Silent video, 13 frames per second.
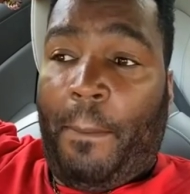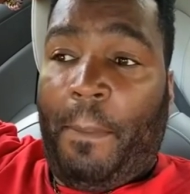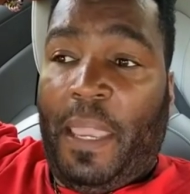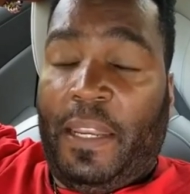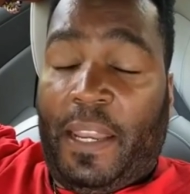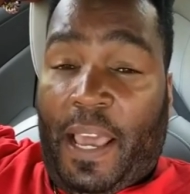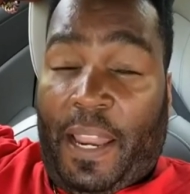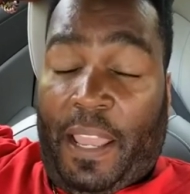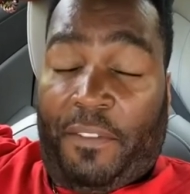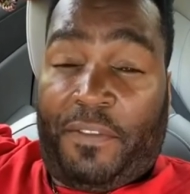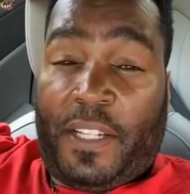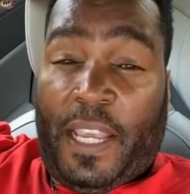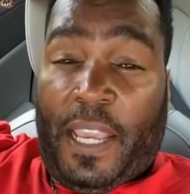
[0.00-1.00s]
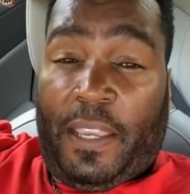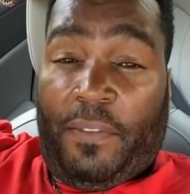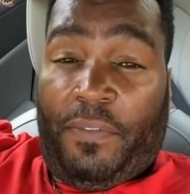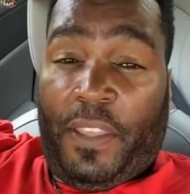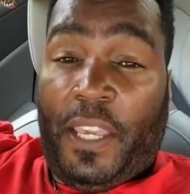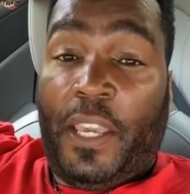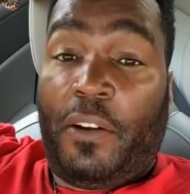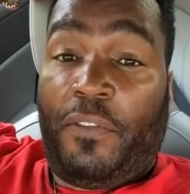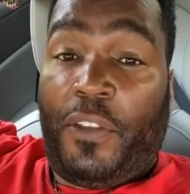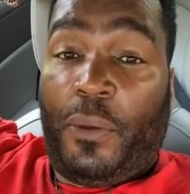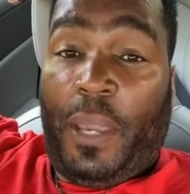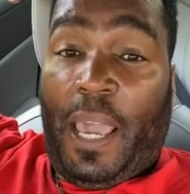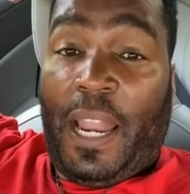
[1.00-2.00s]
may not have taken the
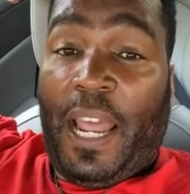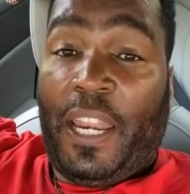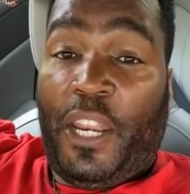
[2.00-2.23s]
interview had I